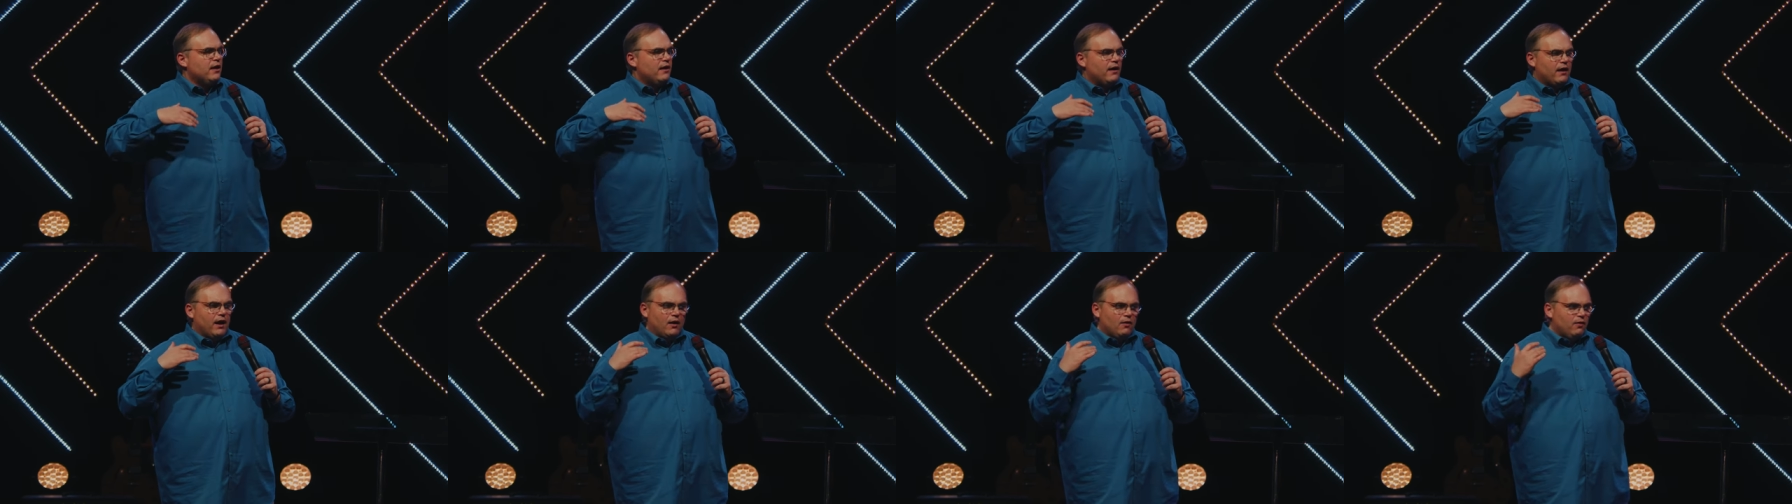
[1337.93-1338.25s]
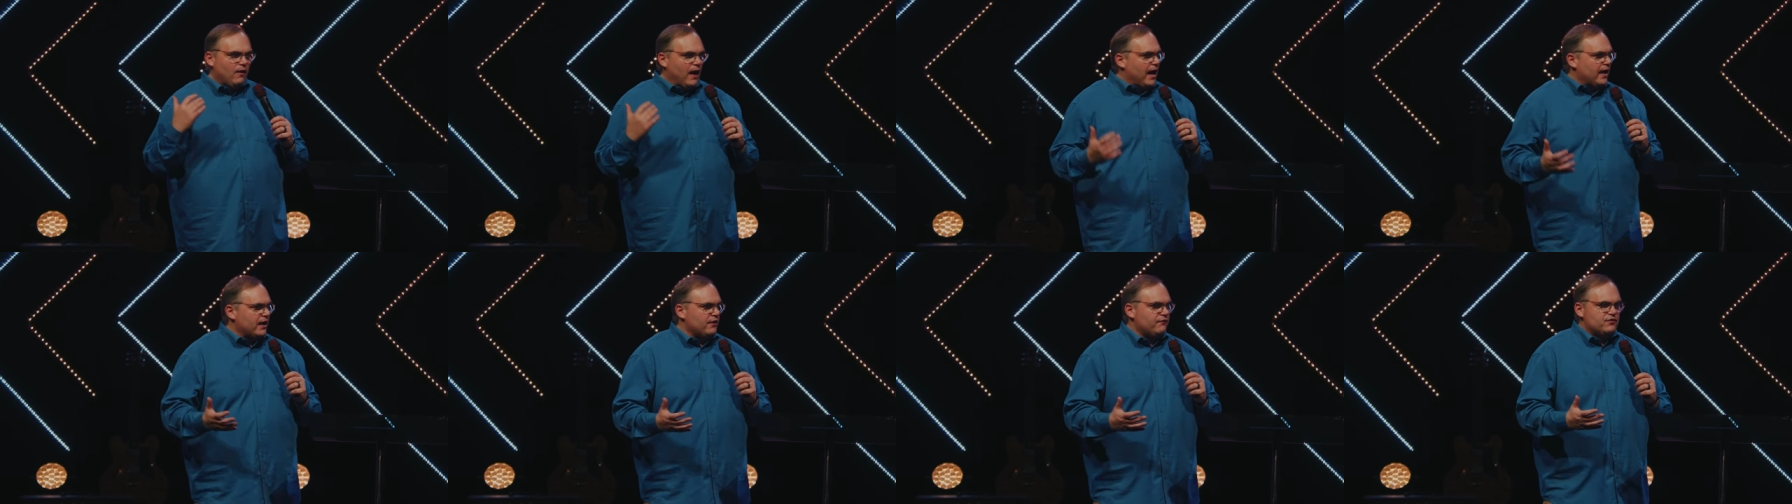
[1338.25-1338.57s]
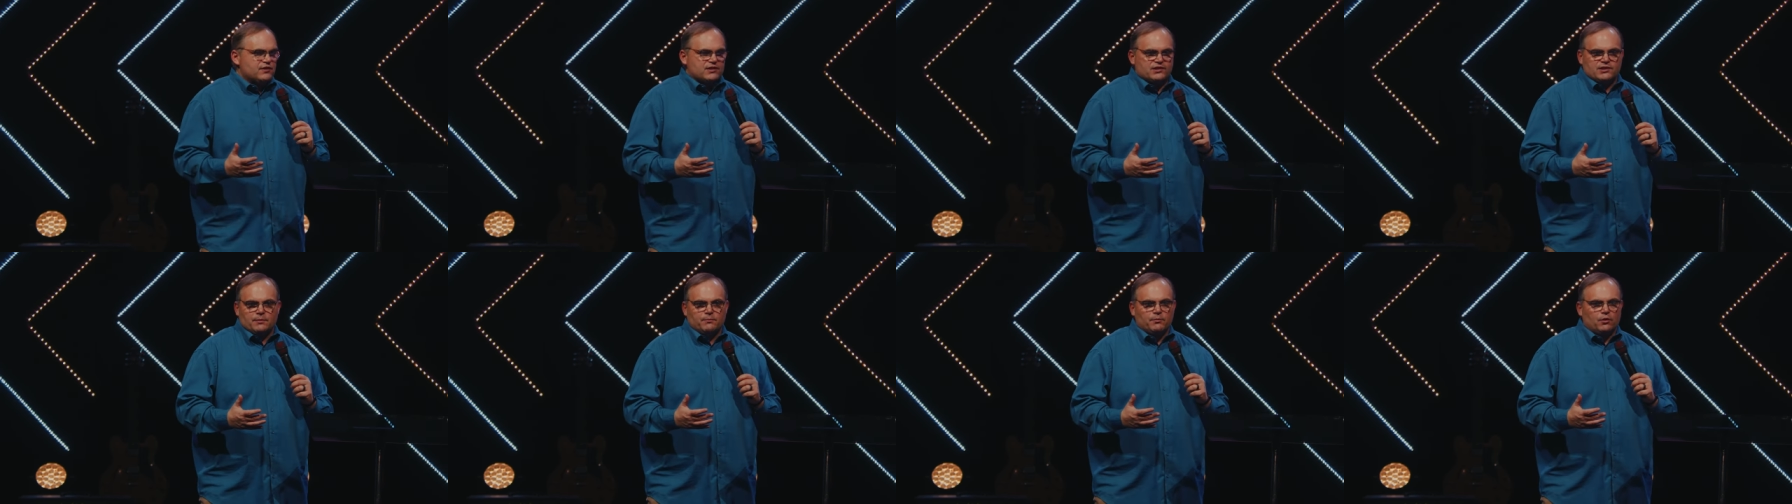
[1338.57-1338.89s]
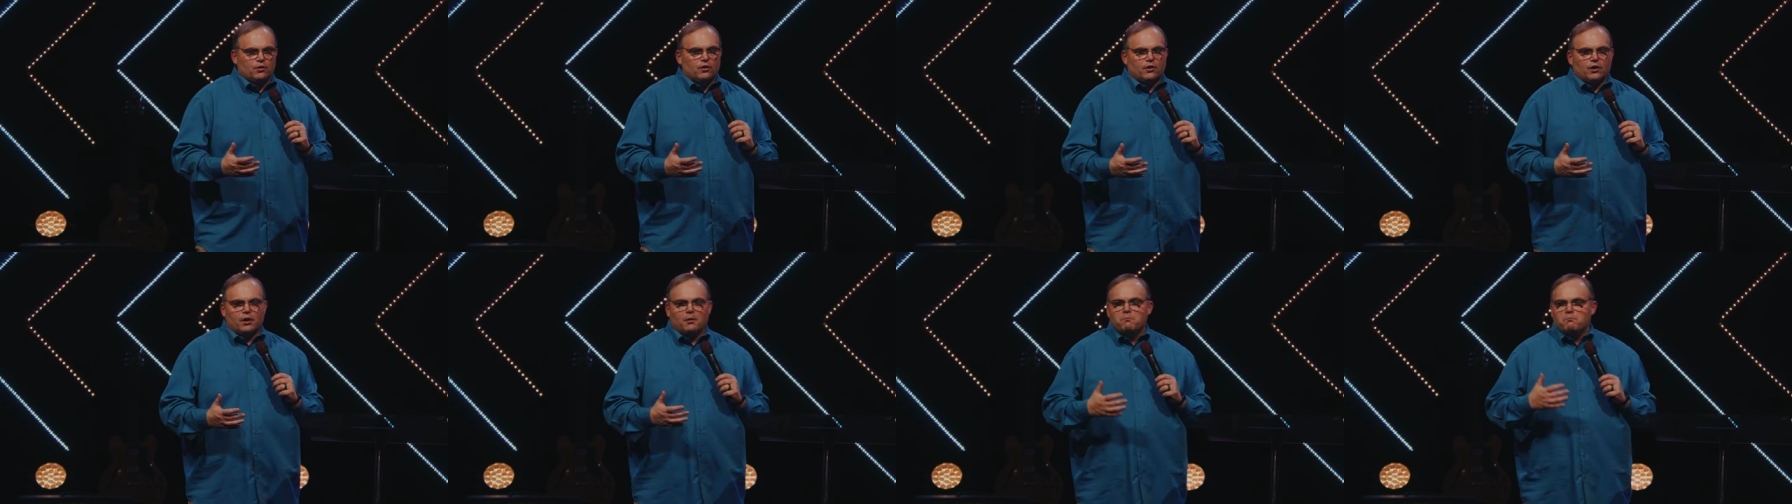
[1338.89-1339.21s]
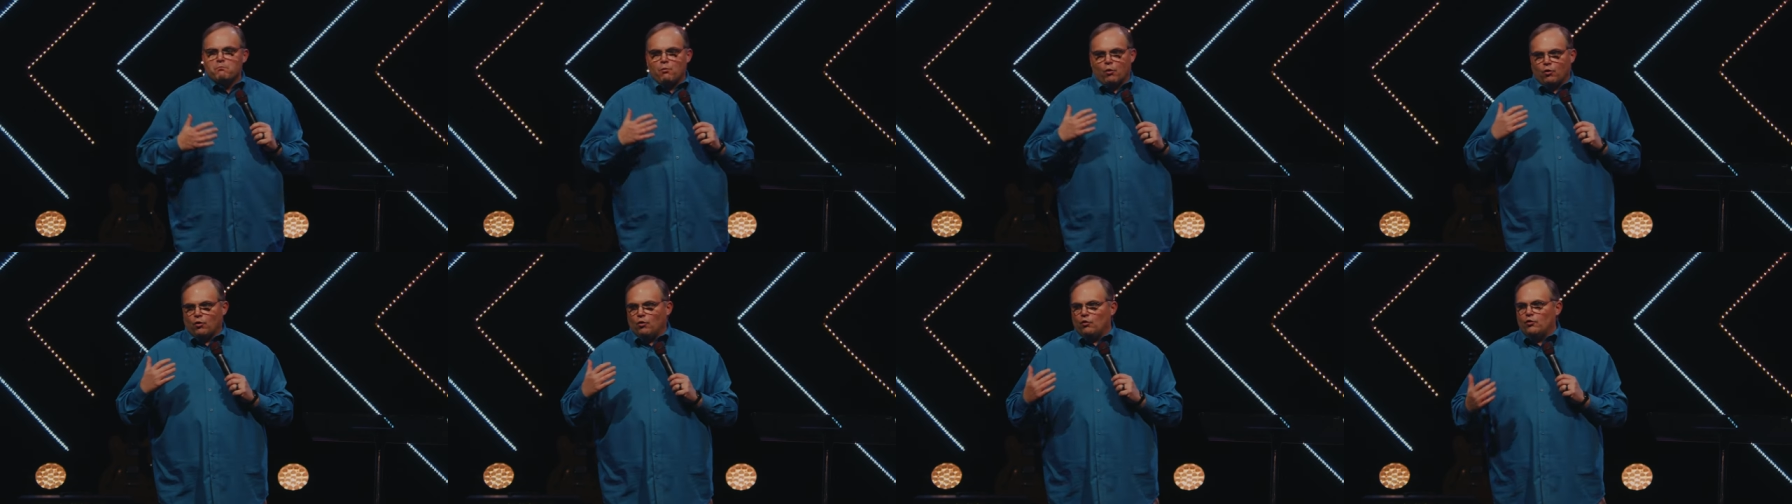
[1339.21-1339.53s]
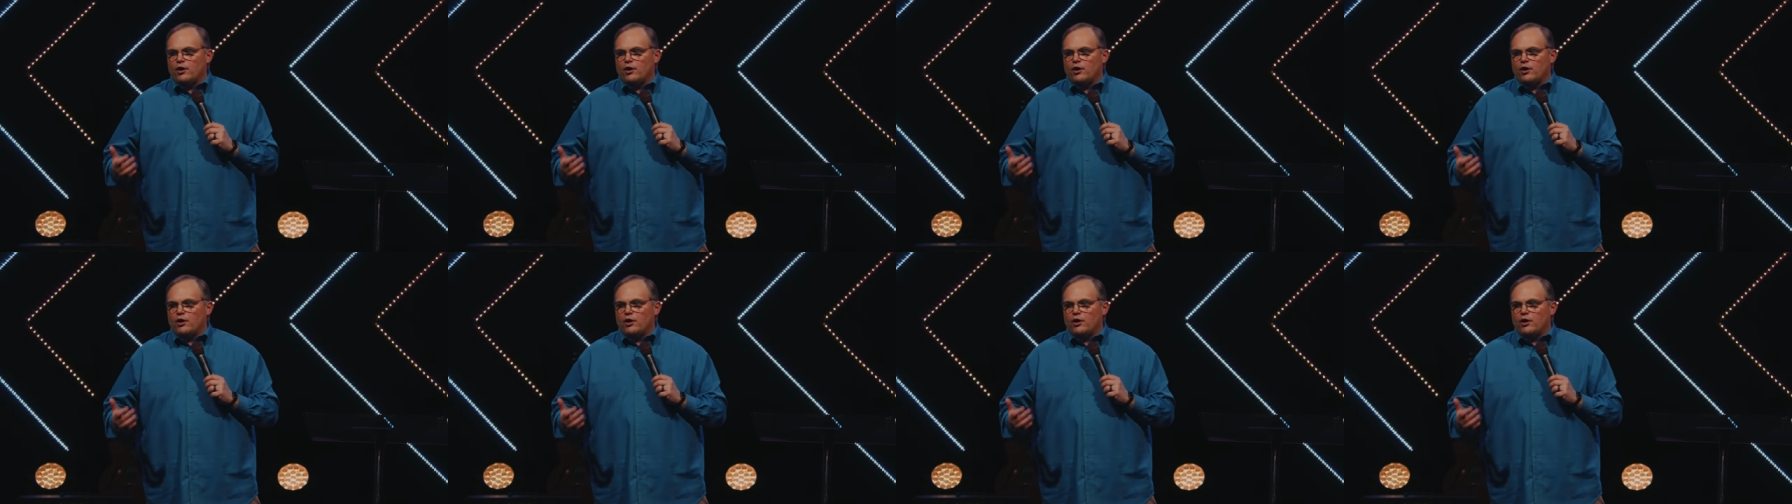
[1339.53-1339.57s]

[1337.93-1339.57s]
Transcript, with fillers: a lot of similar moral